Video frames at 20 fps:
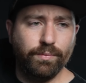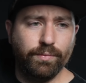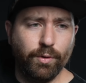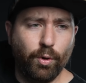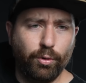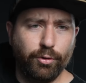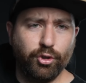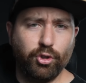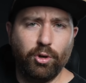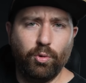
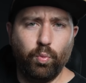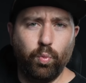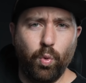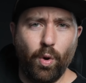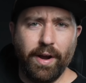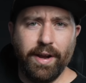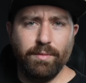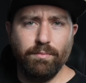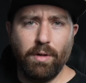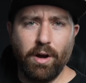ultra
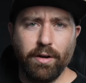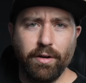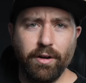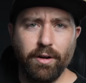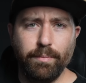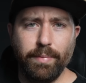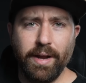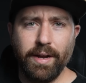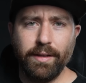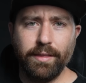wide
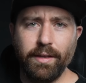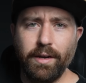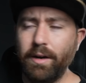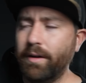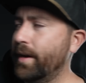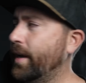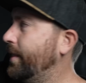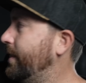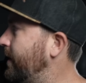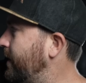monitor back
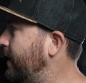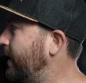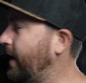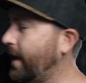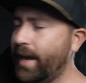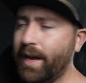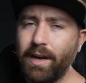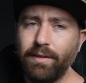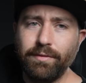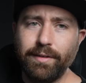there, and then I
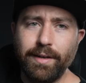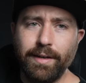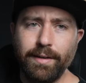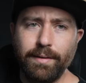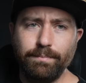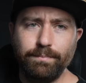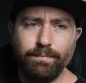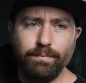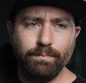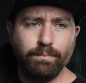have
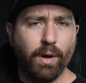a